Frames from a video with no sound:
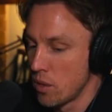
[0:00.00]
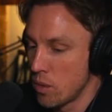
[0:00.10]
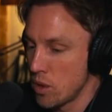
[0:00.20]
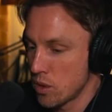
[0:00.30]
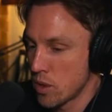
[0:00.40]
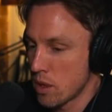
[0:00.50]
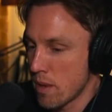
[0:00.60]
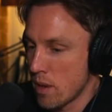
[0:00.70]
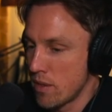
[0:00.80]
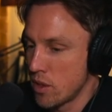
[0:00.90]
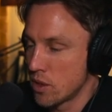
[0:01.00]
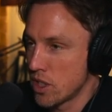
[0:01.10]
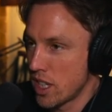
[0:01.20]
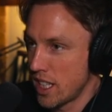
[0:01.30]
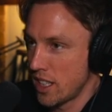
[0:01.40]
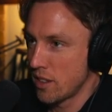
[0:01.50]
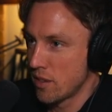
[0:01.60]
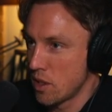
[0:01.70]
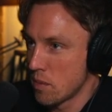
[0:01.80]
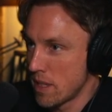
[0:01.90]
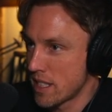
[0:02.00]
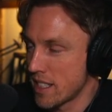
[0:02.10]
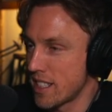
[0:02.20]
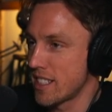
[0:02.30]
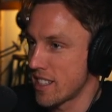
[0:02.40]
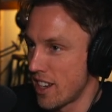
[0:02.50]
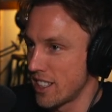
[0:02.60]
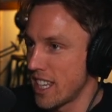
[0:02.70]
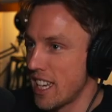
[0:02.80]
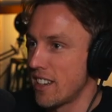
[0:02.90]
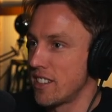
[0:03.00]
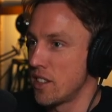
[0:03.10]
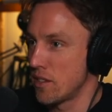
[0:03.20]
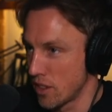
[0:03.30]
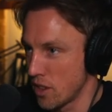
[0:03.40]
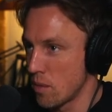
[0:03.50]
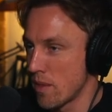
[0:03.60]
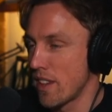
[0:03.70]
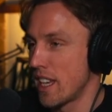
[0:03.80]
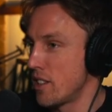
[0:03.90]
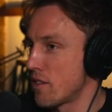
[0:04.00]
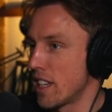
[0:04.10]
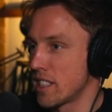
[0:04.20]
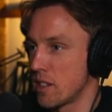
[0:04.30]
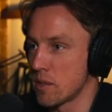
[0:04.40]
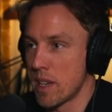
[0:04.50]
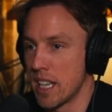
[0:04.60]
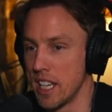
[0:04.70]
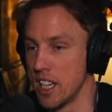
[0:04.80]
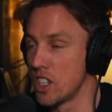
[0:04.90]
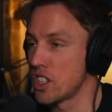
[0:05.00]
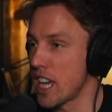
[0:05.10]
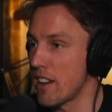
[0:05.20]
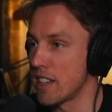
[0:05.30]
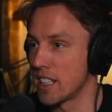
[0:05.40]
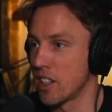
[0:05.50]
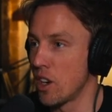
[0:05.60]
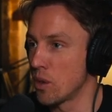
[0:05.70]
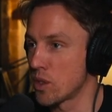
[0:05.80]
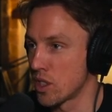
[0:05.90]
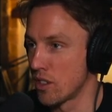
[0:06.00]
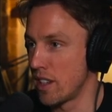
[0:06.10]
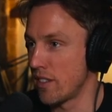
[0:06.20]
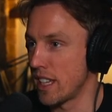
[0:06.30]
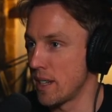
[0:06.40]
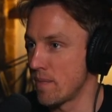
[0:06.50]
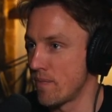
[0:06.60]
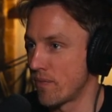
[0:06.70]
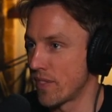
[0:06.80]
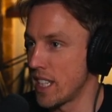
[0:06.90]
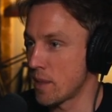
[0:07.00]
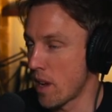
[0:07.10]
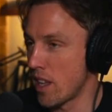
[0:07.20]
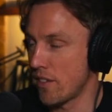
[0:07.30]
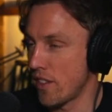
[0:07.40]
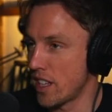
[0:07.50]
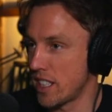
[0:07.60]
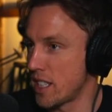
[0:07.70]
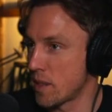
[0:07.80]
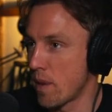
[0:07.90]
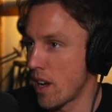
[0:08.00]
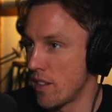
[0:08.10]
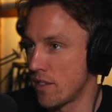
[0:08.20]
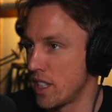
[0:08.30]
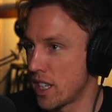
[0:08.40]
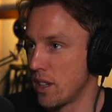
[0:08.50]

What you were talking about with your journey for your business, it's an idea and you've gone with it and you've raised loads of money. Sharing the whole story of it is part of the fun and it's part of, you know.